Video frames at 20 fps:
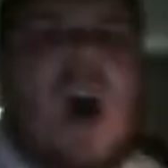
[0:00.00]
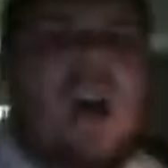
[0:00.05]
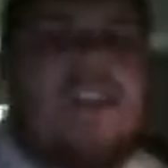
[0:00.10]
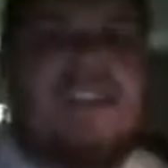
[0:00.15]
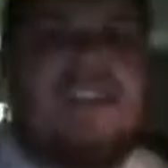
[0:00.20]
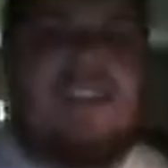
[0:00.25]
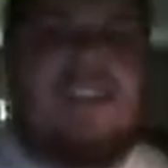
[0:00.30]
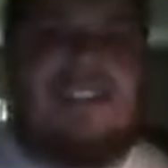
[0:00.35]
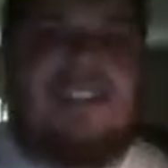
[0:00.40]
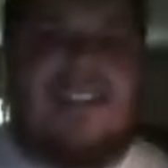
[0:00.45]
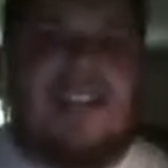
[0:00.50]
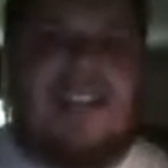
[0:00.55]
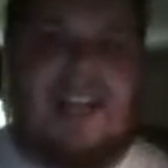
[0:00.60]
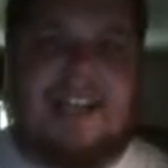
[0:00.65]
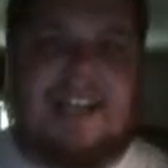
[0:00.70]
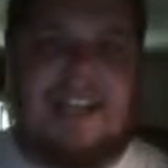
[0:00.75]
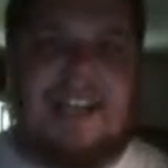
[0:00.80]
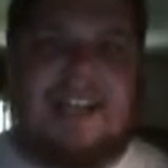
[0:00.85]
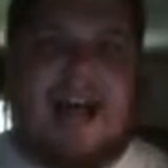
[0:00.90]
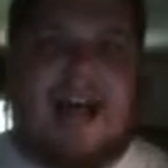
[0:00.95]
Punk
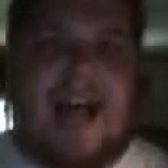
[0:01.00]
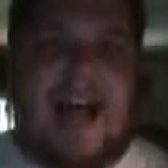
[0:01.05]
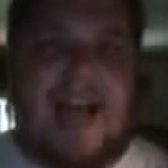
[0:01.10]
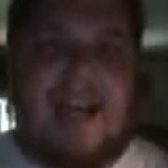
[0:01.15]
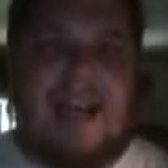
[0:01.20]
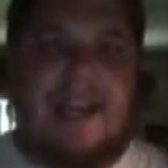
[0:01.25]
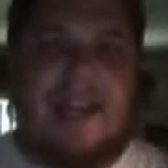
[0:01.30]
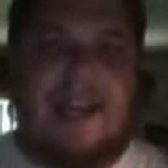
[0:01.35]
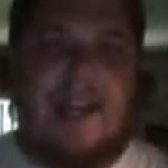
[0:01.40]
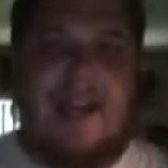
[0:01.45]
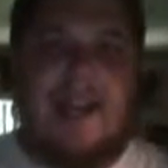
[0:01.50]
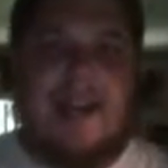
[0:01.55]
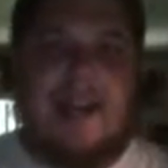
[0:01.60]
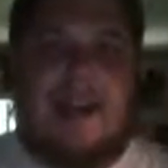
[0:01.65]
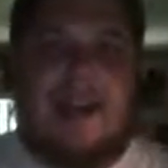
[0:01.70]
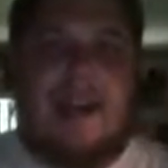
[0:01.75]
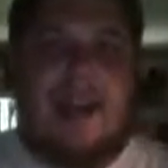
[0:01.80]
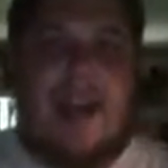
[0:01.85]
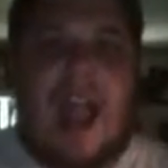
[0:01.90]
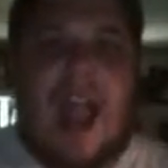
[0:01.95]
disliked the guy.
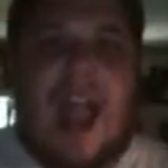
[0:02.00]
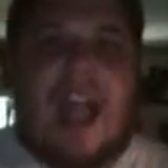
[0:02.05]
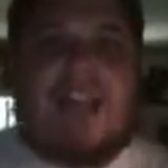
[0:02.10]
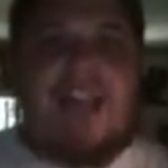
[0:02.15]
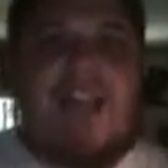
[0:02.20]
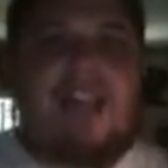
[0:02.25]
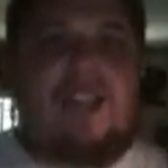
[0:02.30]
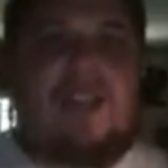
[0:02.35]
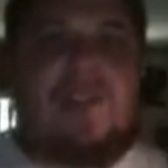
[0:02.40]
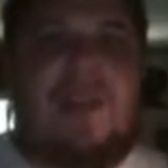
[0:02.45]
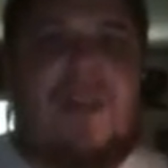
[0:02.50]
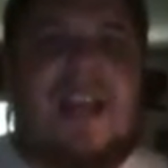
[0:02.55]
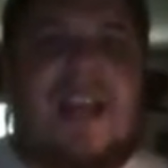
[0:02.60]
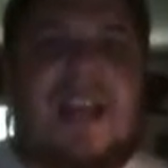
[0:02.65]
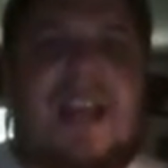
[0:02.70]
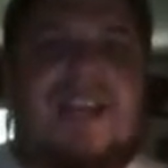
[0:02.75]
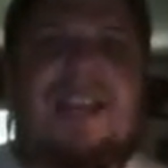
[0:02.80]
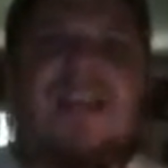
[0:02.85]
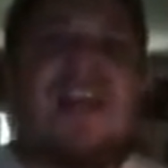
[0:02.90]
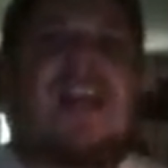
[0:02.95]
And that's
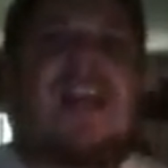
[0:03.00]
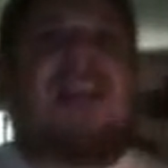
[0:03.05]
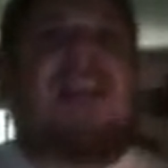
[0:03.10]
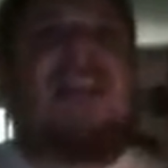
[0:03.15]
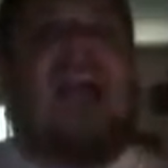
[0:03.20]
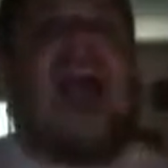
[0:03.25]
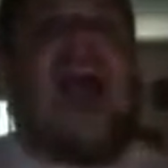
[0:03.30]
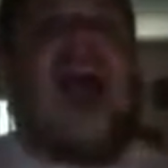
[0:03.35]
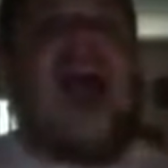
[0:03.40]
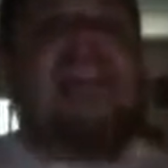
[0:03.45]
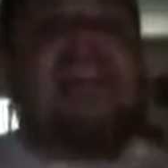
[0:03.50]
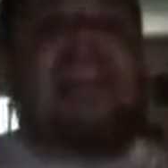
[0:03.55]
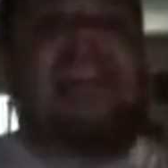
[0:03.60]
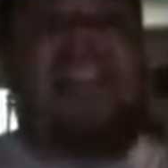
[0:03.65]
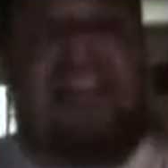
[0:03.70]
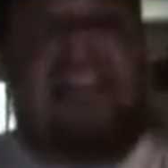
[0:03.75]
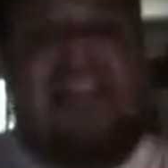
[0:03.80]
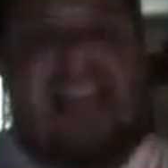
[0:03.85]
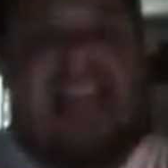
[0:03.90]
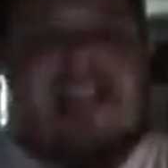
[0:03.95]
because the
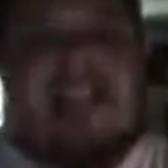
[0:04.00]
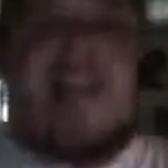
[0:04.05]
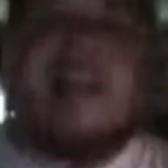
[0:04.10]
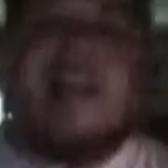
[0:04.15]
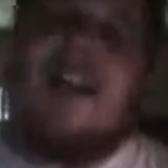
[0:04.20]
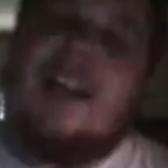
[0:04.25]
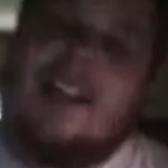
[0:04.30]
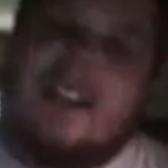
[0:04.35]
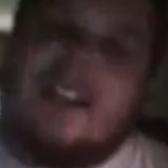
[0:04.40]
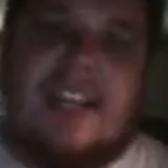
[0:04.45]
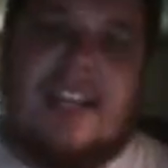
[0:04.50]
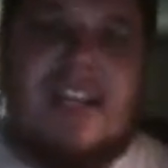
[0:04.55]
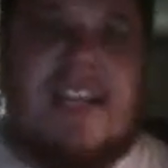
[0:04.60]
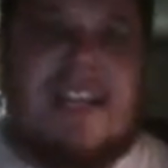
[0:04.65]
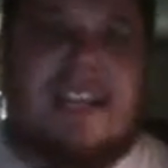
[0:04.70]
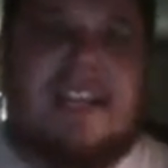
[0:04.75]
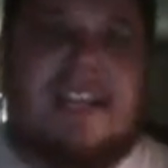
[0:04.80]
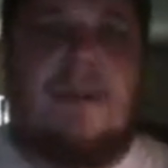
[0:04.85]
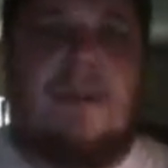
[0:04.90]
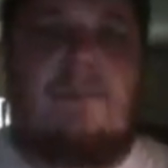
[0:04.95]
idea that
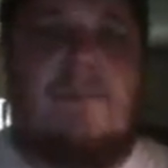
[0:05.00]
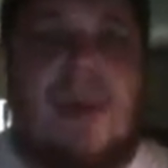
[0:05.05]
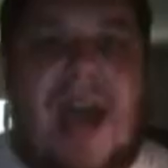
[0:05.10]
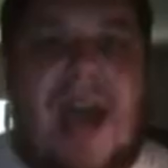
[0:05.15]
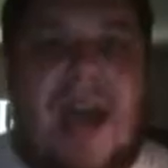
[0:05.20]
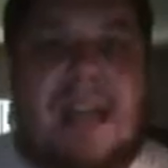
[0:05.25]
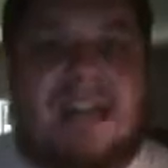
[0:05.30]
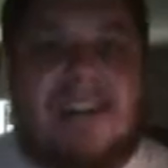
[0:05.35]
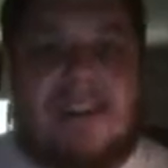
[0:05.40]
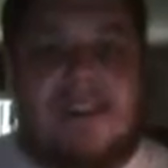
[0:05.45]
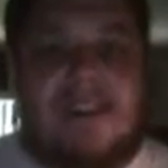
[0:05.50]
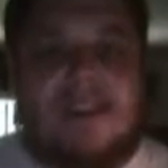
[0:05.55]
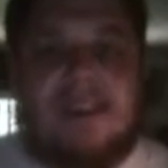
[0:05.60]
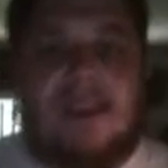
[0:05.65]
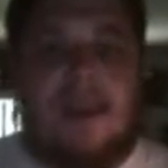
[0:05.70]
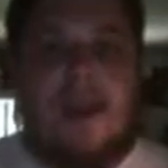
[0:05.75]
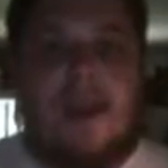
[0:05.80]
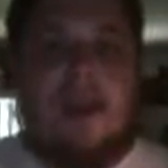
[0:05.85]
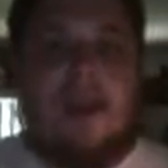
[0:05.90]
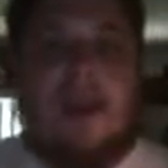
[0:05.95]
he's the best.